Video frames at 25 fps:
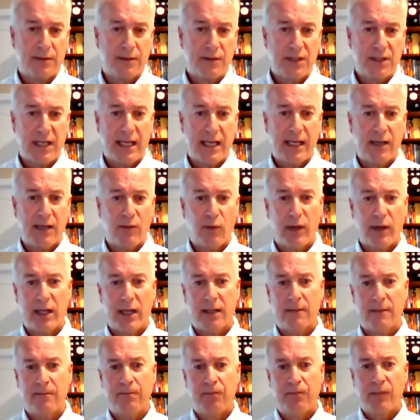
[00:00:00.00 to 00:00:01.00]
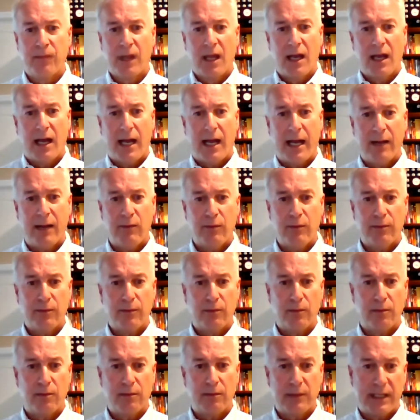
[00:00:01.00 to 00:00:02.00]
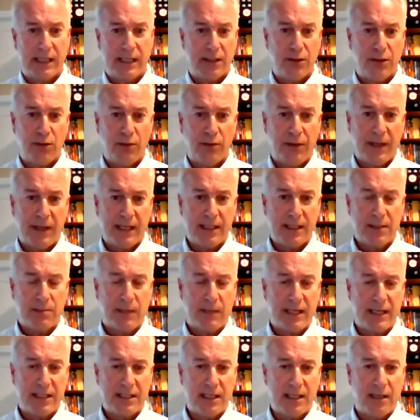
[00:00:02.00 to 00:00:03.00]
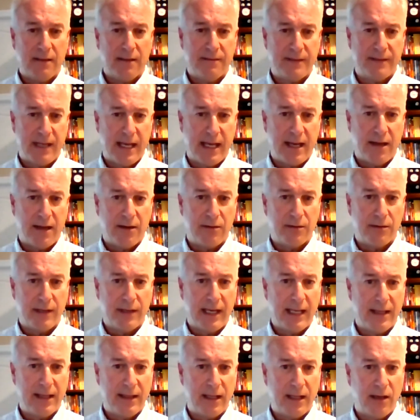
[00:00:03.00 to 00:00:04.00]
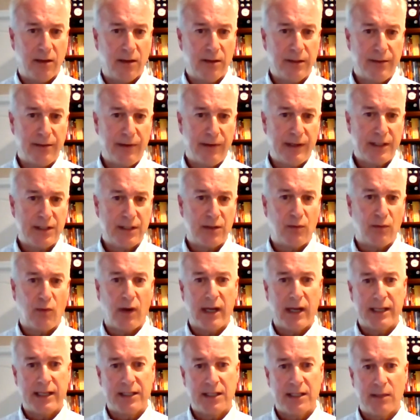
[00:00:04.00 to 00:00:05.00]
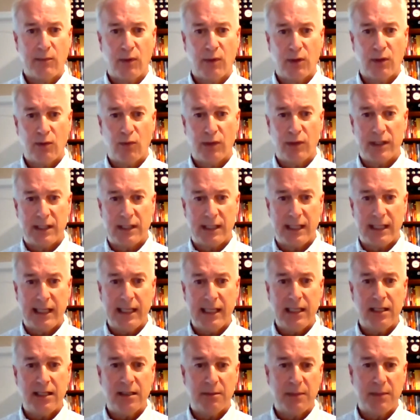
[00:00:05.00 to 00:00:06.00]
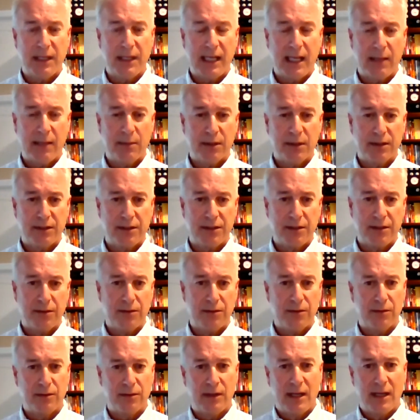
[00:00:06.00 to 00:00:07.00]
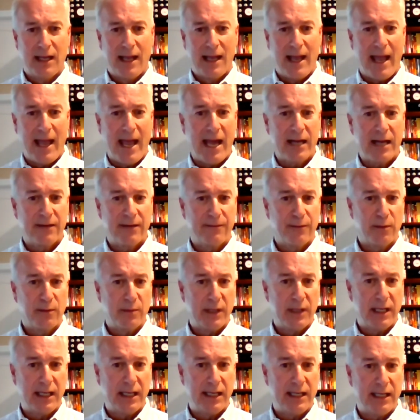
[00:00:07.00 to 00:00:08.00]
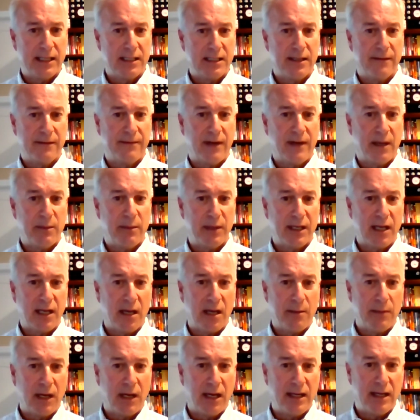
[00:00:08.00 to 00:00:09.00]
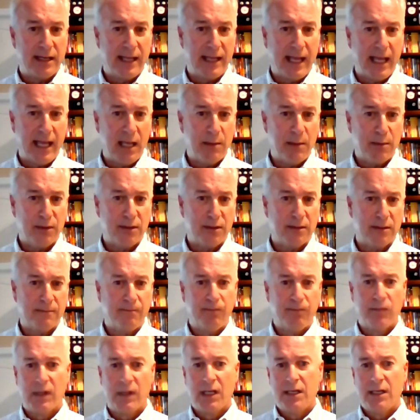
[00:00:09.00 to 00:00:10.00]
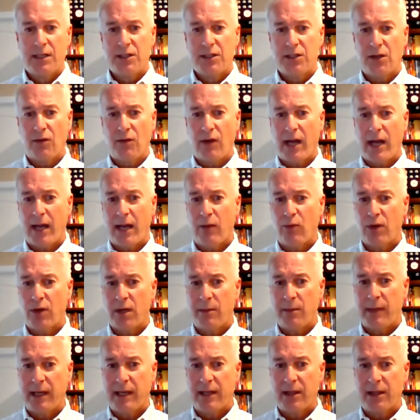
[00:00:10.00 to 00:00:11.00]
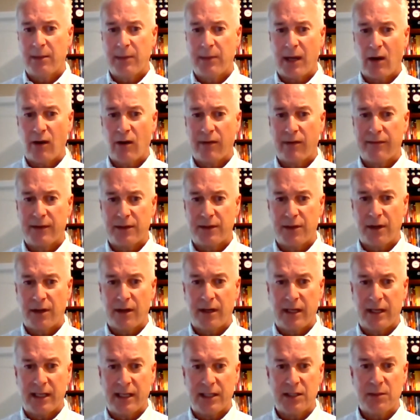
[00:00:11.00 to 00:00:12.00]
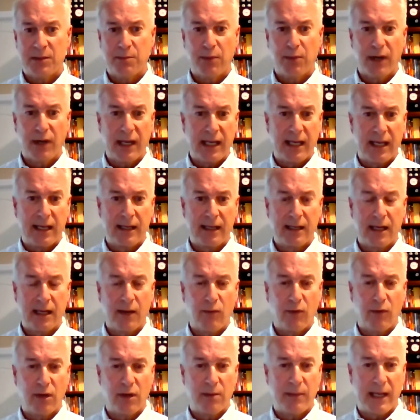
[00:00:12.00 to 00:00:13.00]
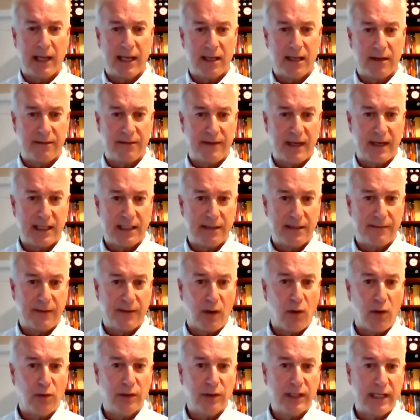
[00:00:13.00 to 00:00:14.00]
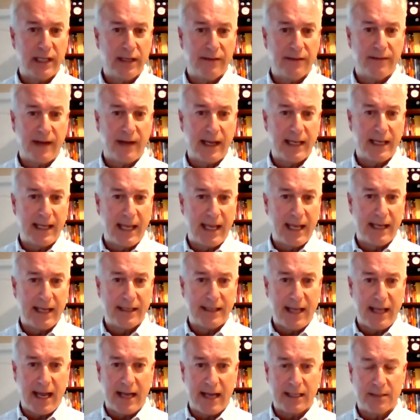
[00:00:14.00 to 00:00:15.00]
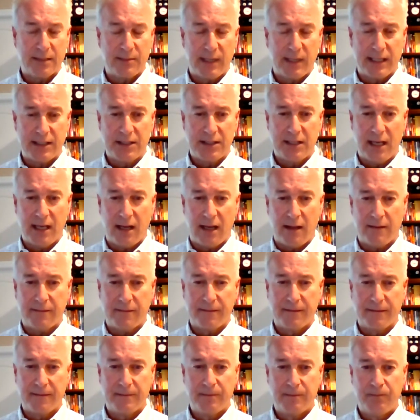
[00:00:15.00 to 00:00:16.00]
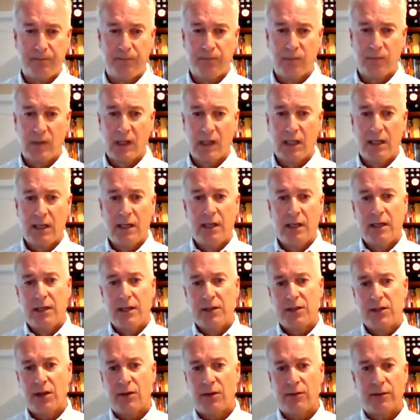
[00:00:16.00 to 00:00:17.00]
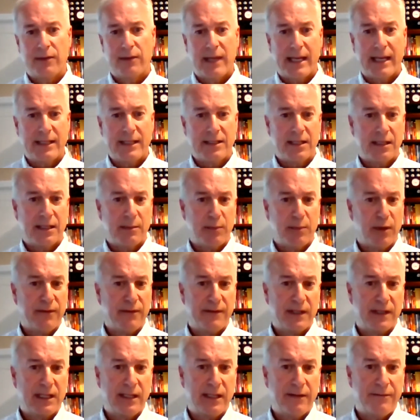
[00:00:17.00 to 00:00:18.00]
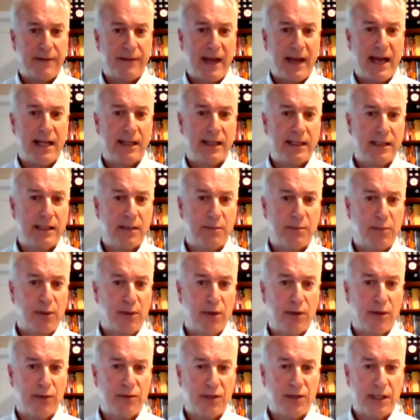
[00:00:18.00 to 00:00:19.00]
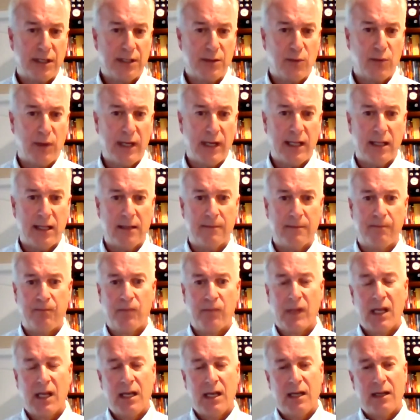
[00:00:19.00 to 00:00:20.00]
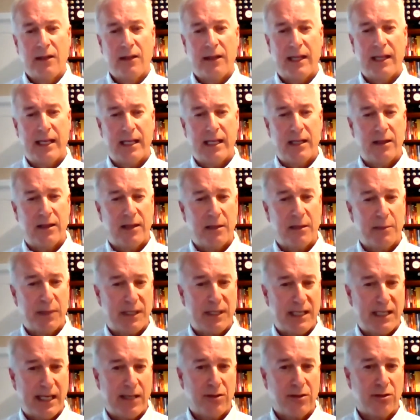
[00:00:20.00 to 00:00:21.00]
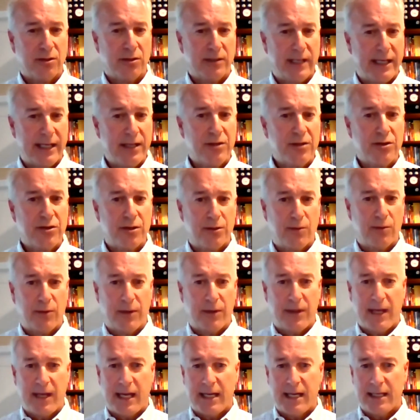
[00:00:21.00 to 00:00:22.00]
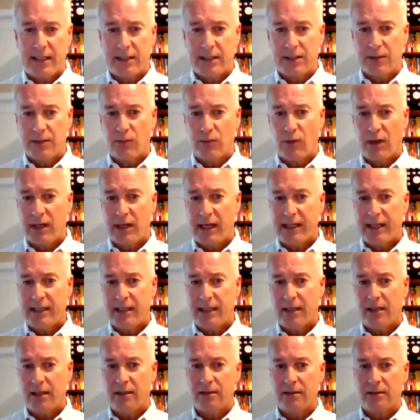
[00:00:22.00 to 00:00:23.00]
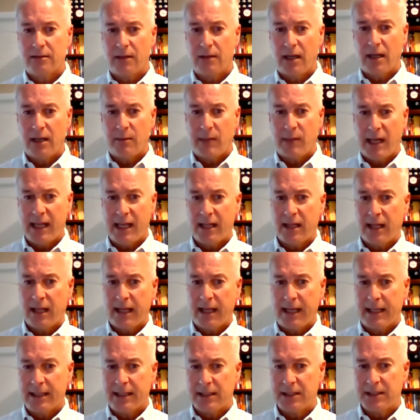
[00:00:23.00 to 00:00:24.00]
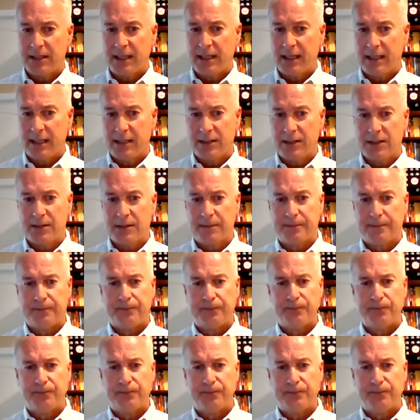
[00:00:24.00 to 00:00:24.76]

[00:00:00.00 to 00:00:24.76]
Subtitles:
saying, well, I can do things myself now, and the only reason why someone would need to be able to act for me is if I become unable. So I want to make the power of attorney springing. I want to make it effective only if I can't act myself. So that's a perfectly valid approach as well. The potential issue with that is, and what I tell my clients is,